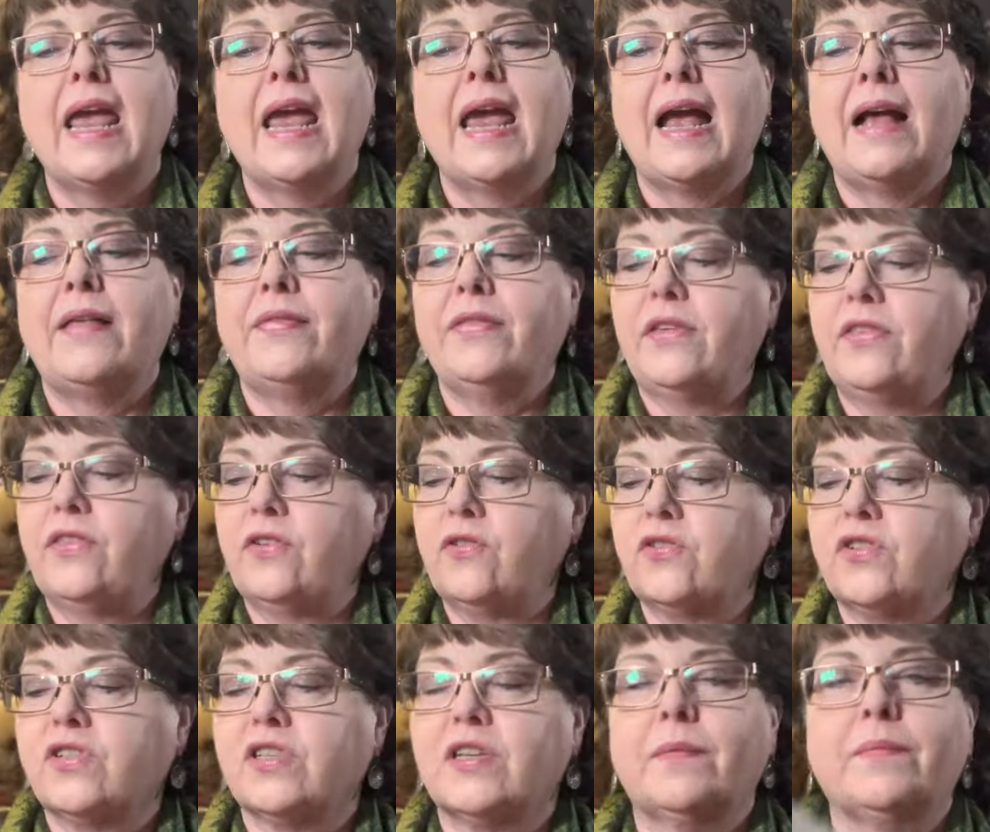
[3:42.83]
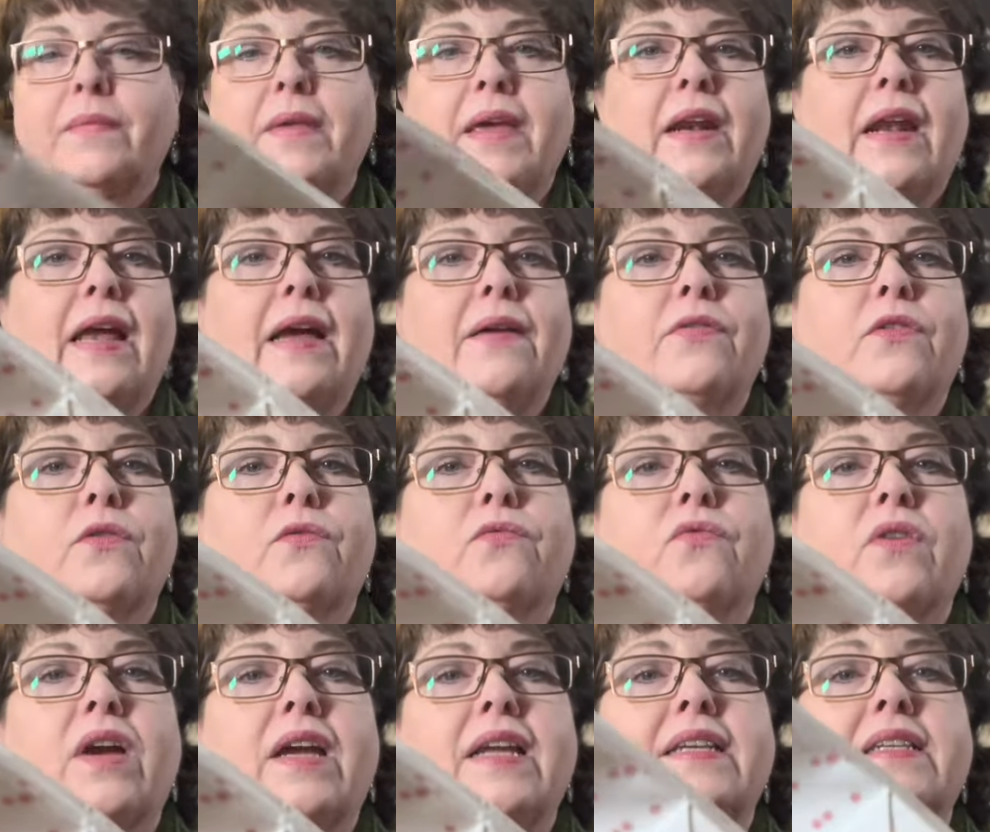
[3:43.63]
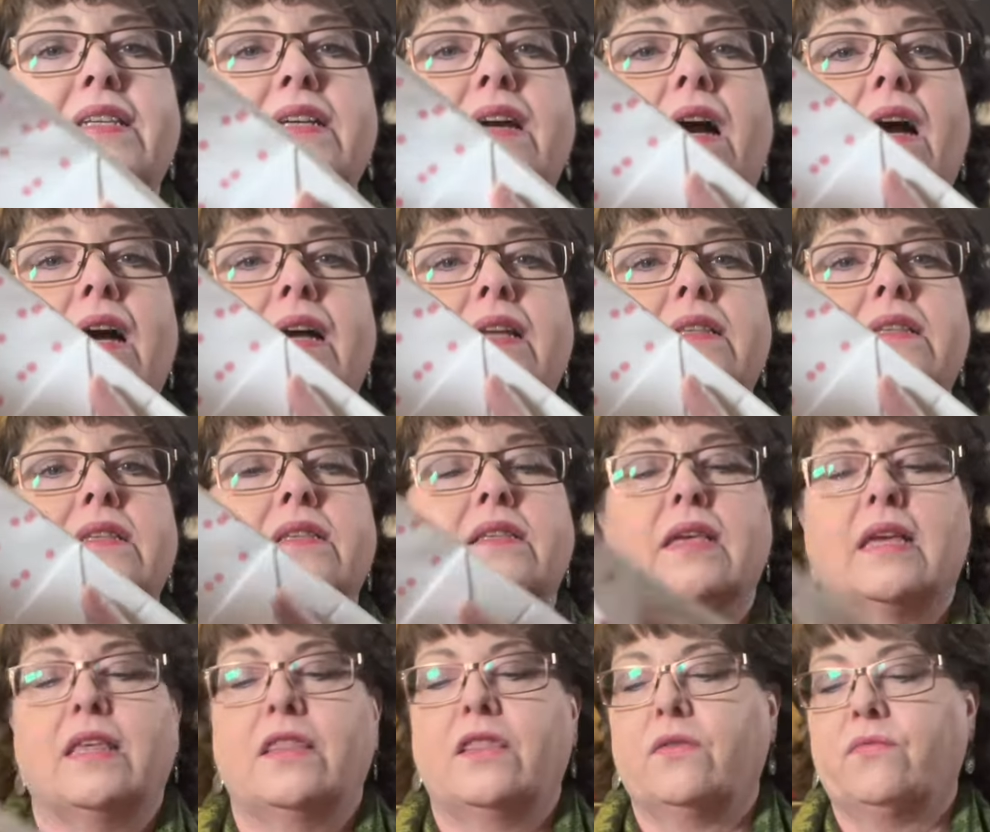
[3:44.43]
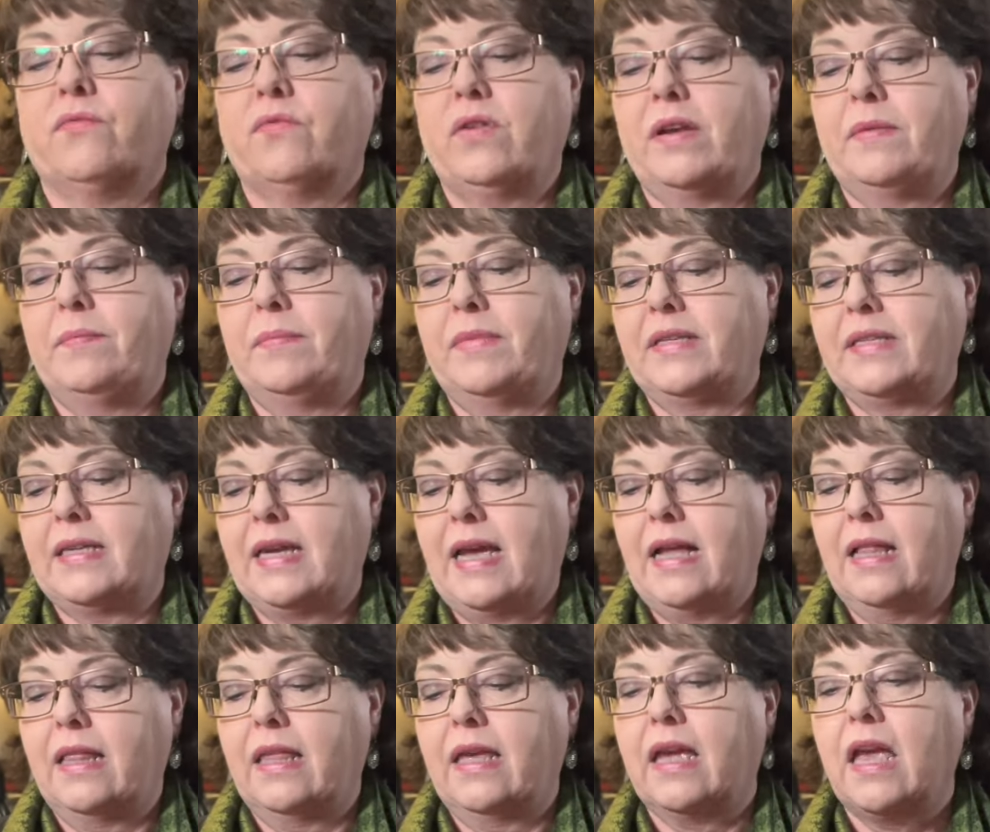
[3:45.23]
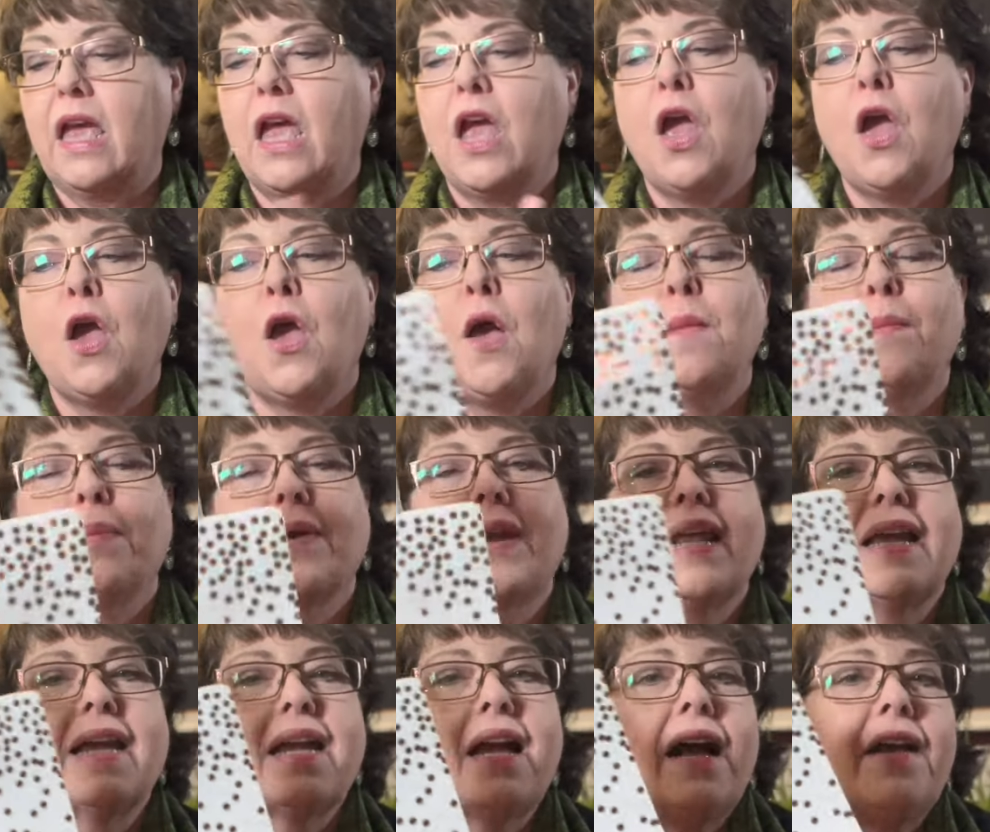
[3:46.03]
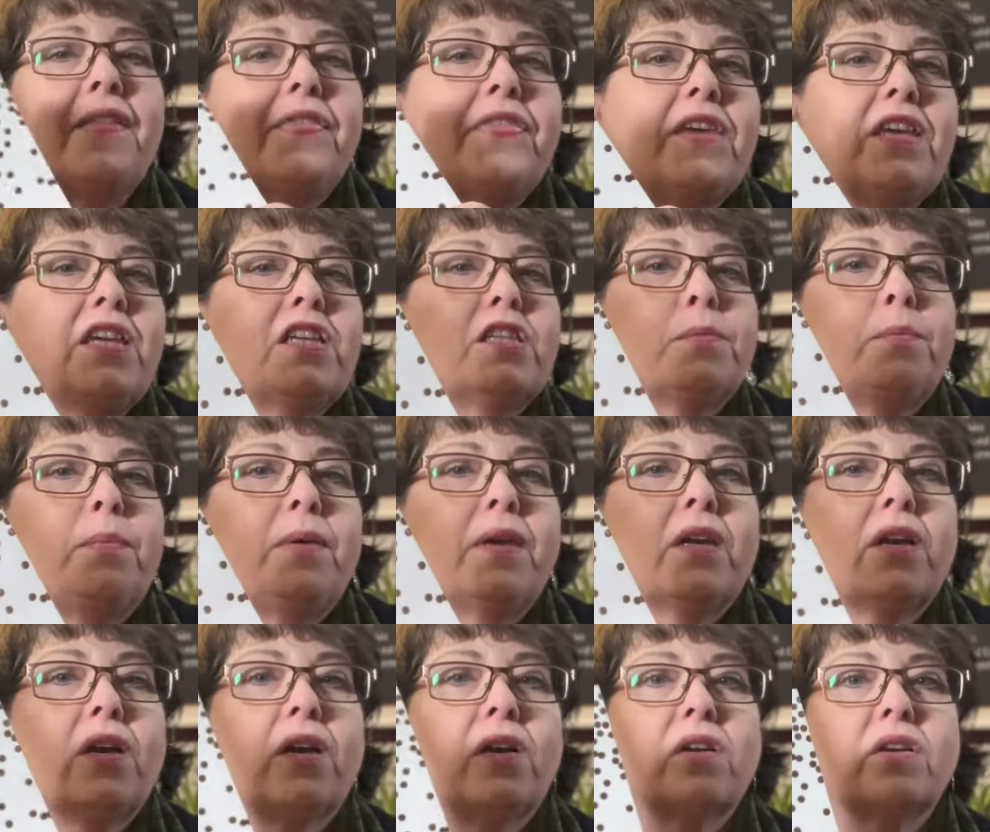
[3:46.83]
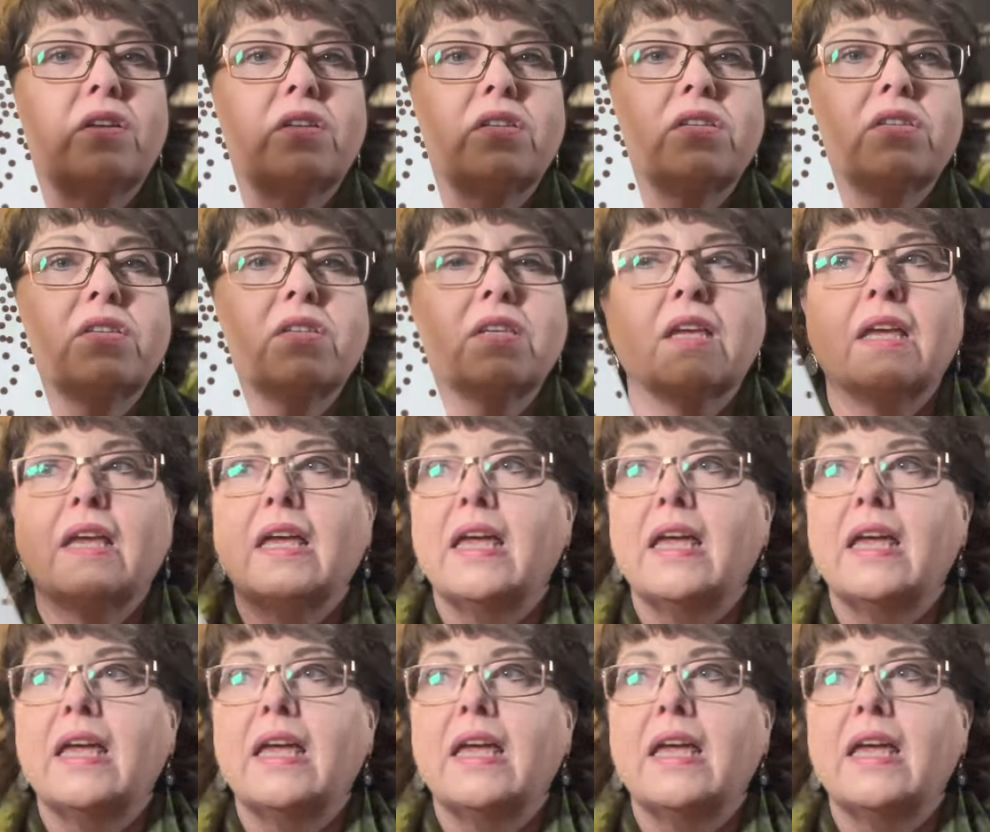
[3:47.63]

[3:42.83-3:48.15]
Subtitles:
And then there's some that have the red dots and the red metallic. But I got these because